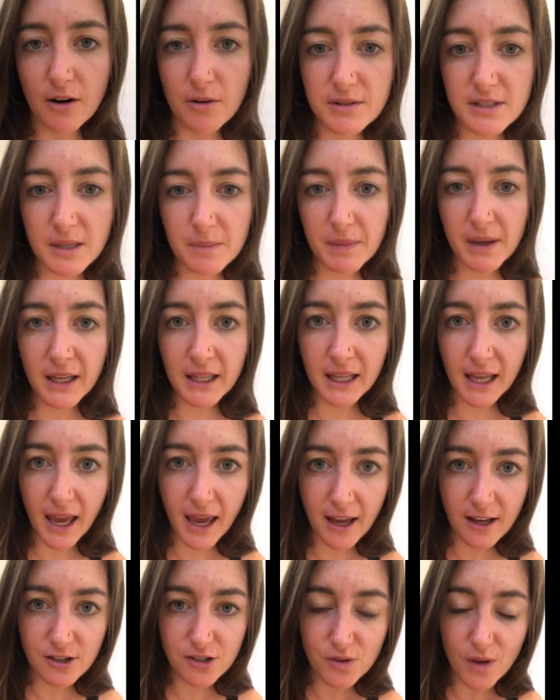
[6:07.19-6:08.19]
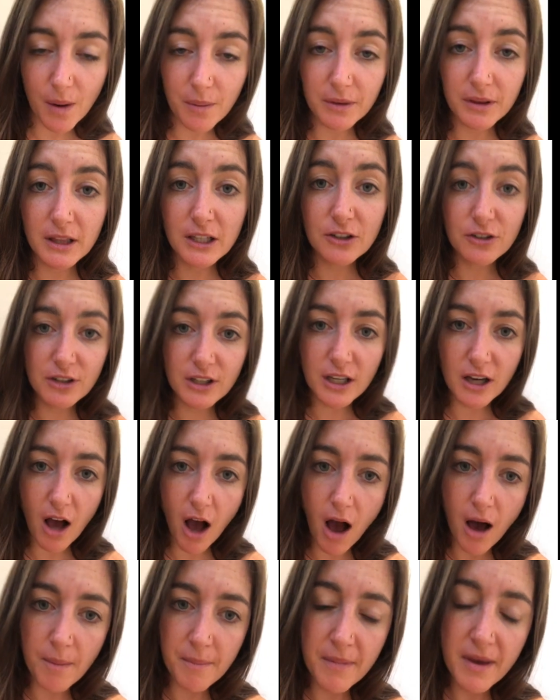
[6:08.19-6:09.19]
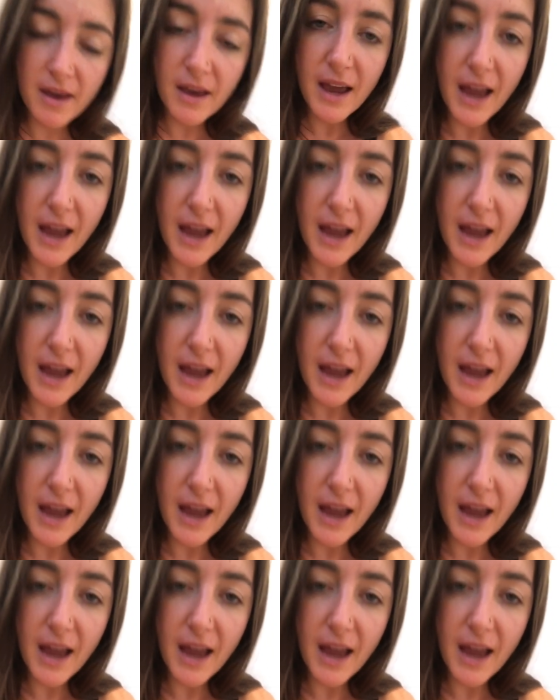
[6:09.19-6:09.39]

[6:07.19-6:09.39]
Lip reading: It was like being in a cage. So I would literally come